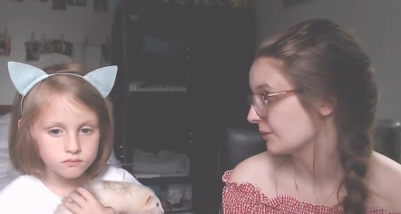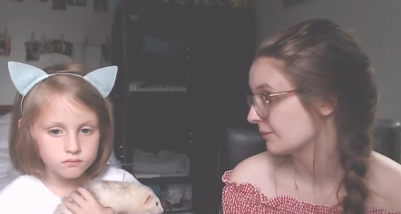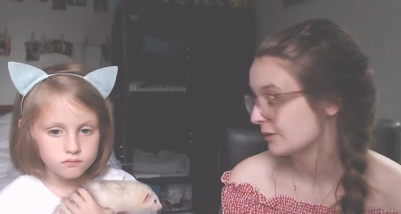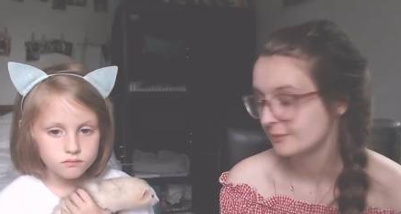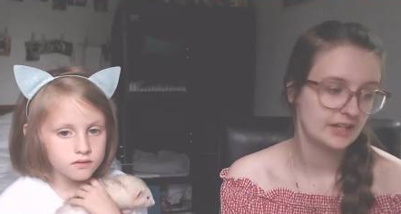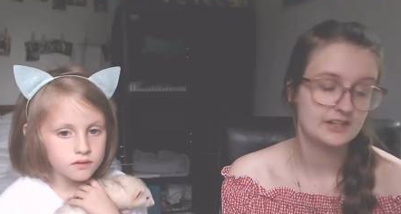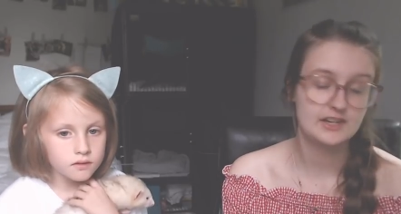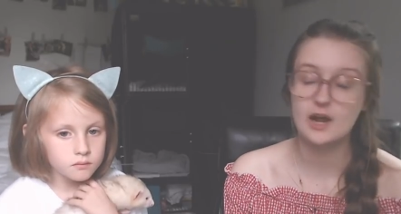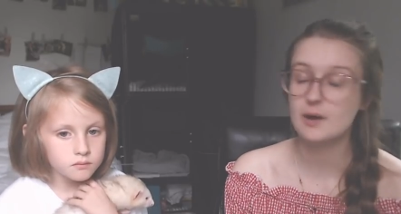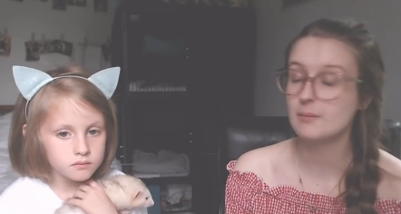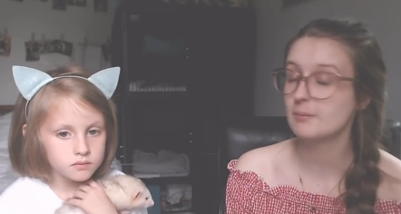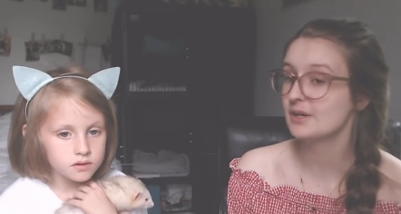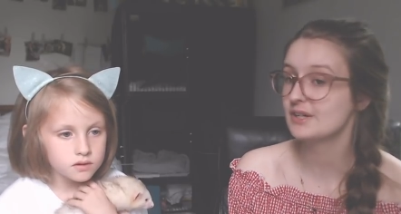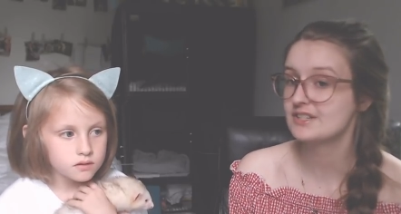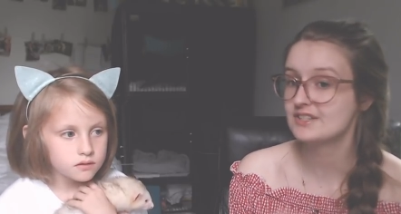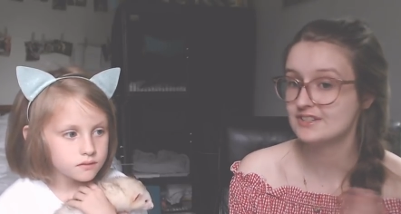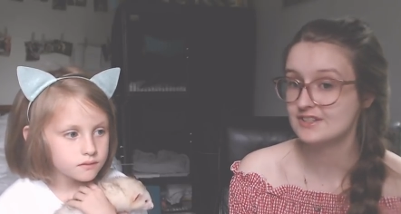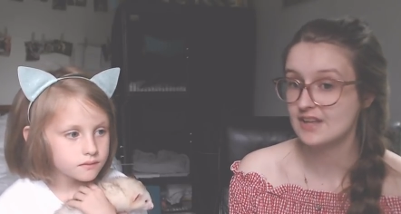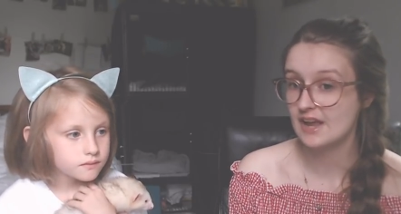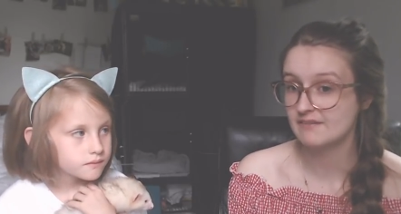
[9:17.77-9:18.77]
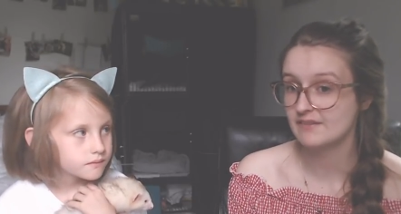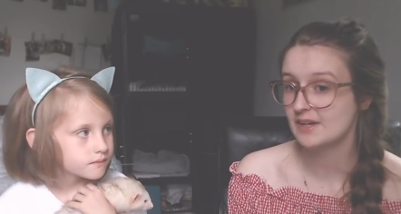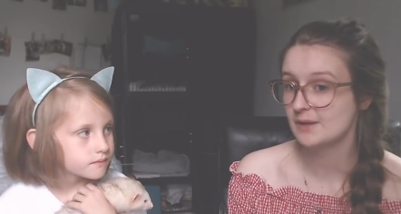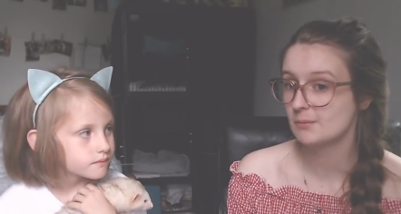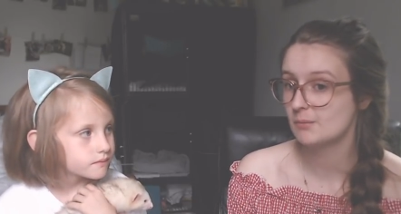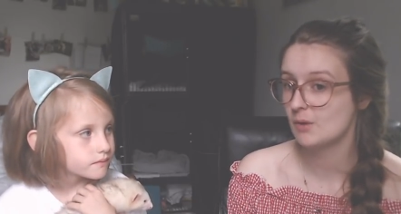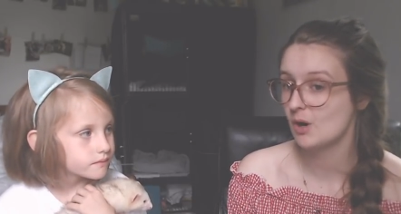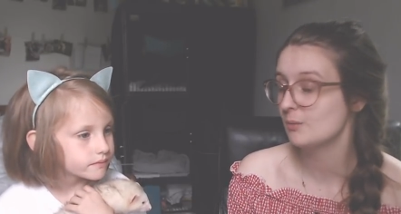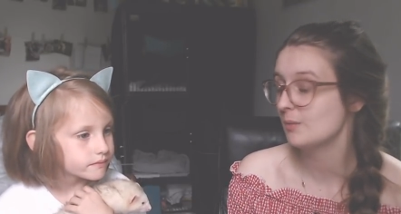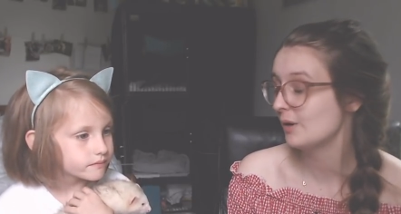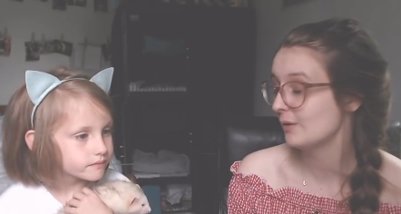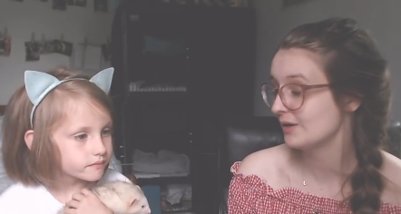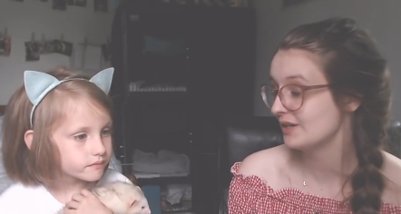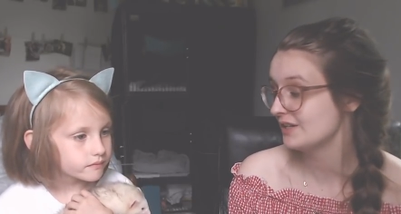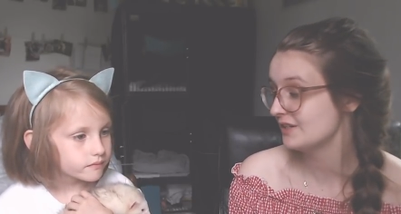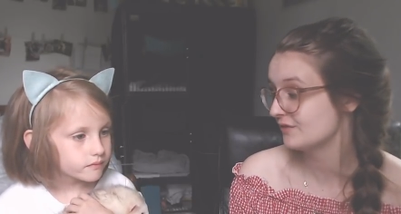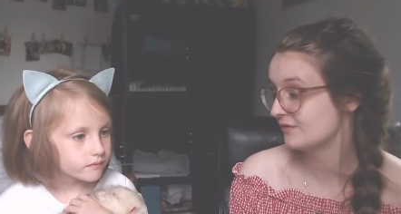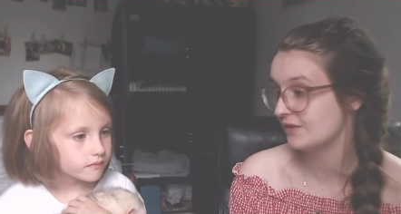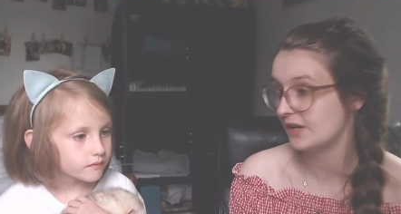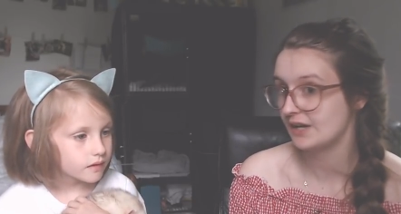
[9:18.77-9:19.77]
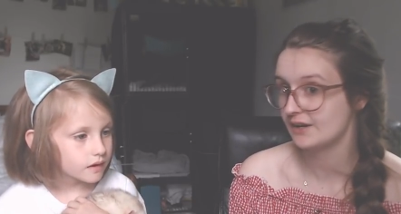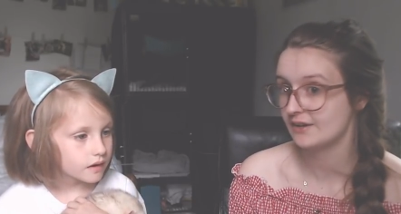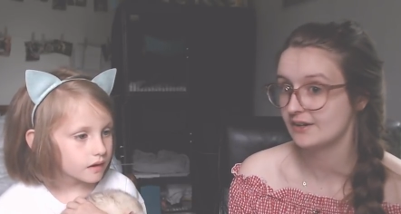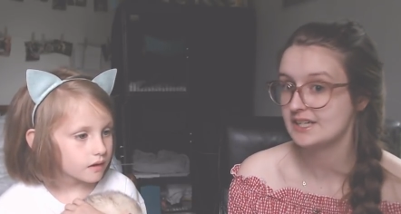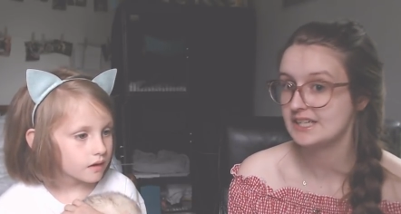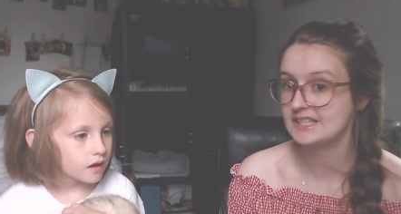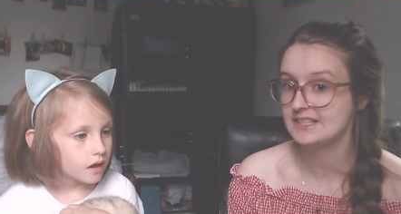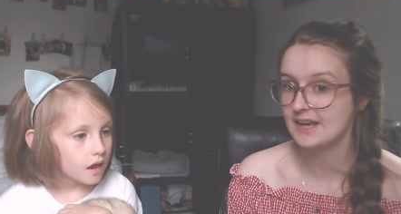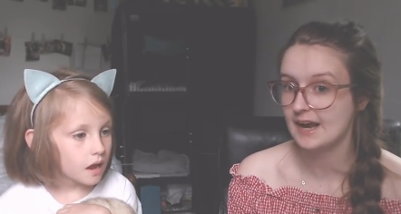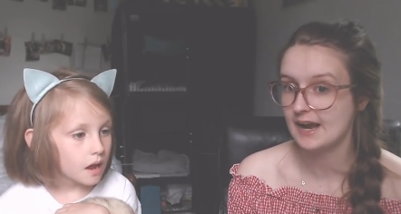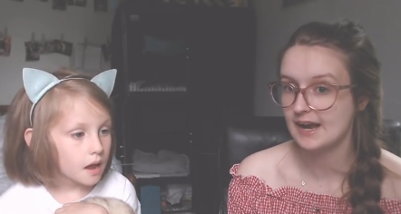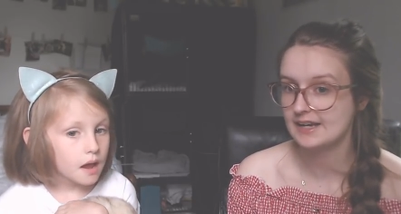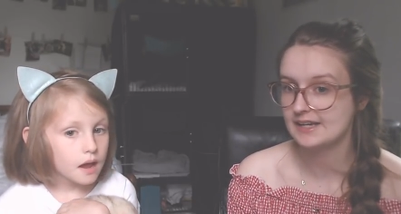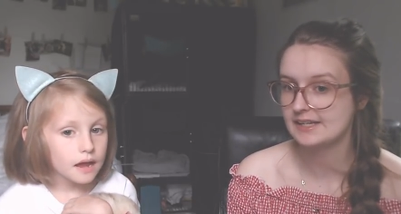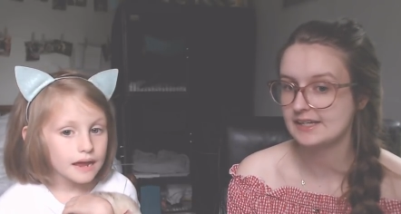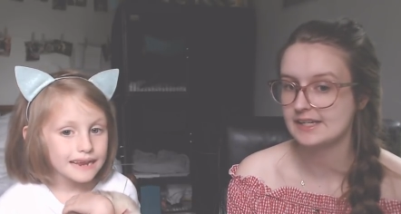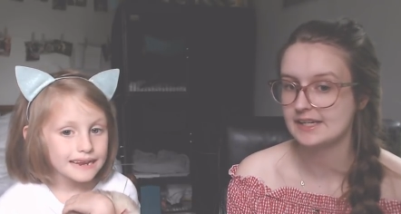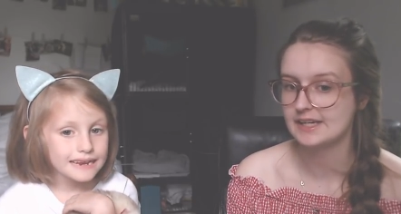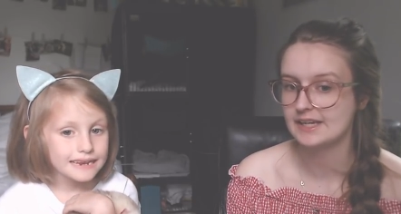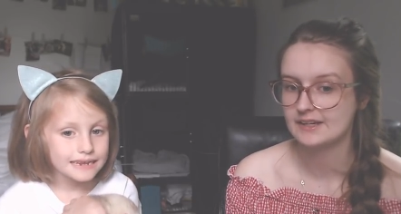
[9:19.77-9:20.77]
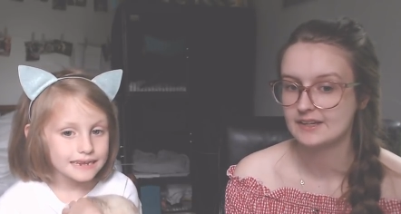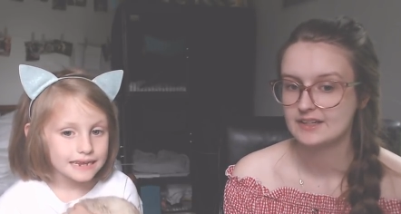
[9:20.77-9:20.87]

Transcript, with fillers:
Speaker 1: So Number seven, Momo is very tiny.